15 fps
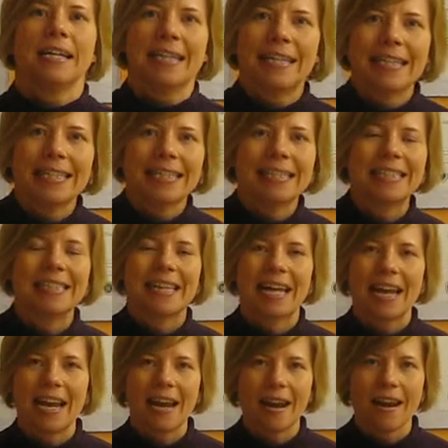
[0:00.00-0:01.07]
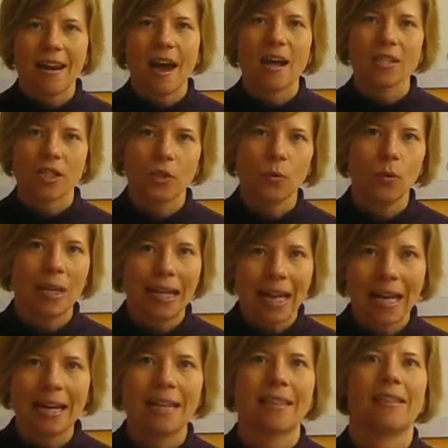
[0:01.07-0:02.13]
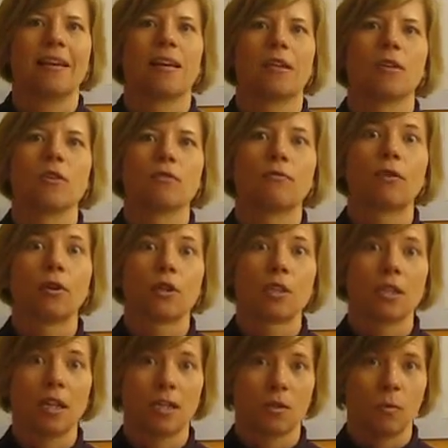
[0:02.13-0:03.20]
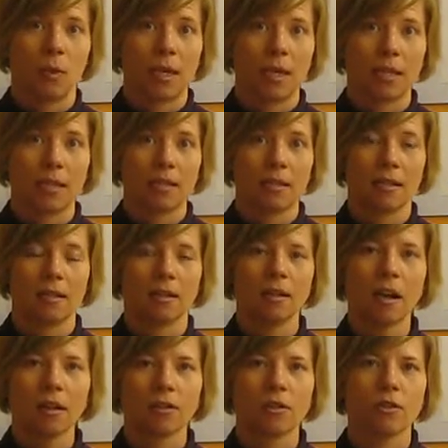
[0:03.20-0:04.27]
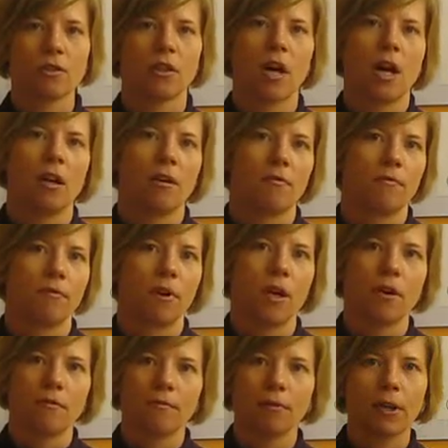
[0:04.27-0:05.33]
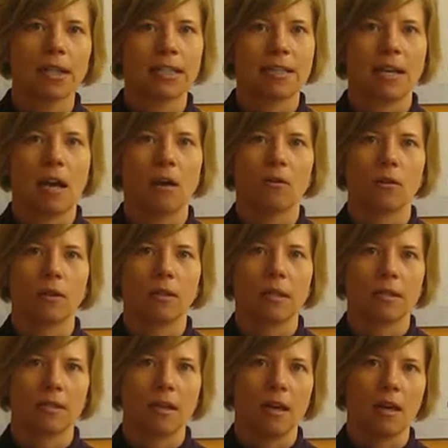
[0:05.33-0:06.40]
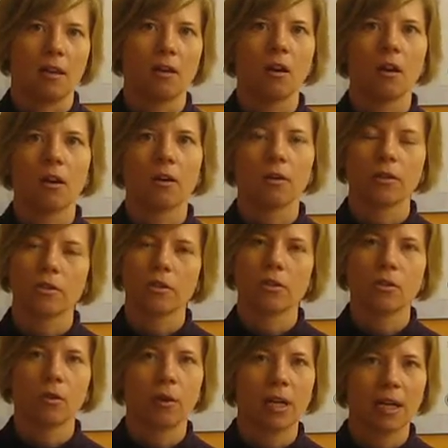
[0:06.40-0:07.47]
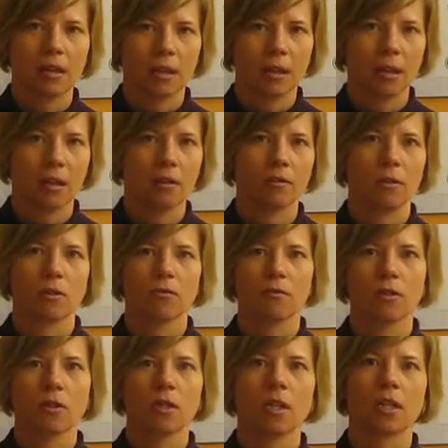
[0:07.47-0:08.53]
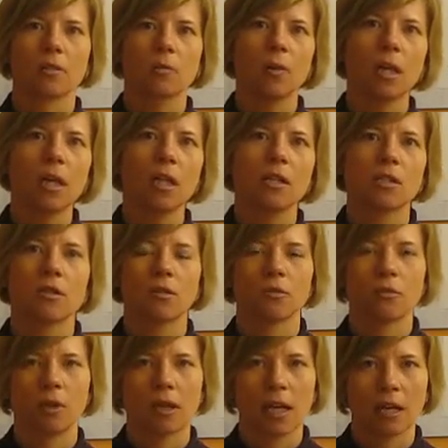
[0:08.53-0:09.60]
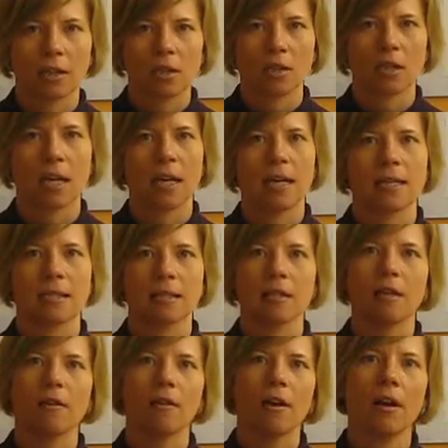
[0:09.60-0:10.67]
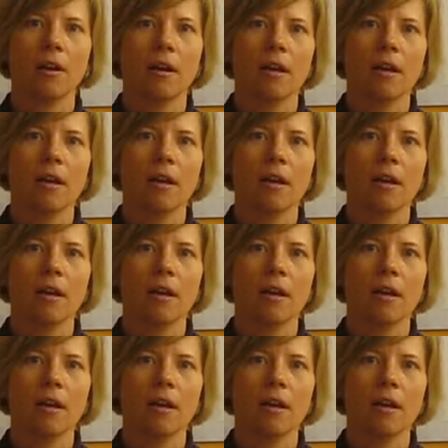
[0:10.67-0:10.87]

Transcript: is not doing anything in those first 6 weeks. The doctors kind of freak us out when they say, you shouldn't do anything those first 6 weeks, don't do any exercise, etc.